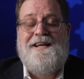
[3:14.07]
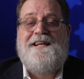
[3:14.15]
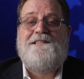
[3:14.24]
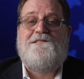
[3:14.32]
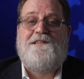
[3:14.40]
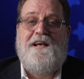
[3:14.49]

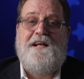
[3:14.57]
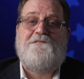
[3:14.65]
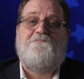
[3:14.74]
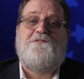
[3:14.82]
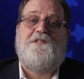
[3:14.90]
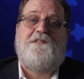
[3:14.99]
It's got
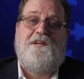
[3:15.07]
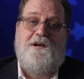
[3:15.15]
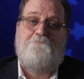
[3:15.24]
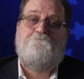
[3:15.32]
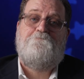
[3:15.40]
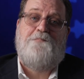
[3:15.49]
to
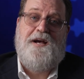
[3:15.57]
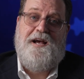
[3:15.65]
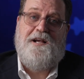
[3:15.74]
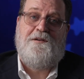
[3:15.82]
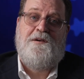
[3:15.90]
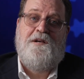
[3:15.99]
come
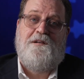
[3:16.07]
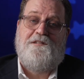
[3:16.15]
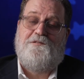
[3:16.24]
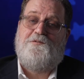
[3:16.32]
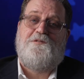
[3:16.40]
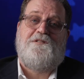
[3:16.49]
back,
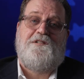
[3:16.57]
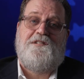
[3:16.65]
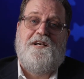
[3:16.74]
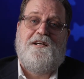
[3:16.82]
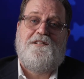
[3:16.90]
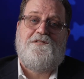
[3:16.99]
because as soon as it
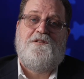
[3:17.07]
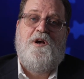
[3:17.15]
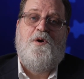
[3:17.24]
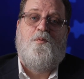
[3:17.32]
does,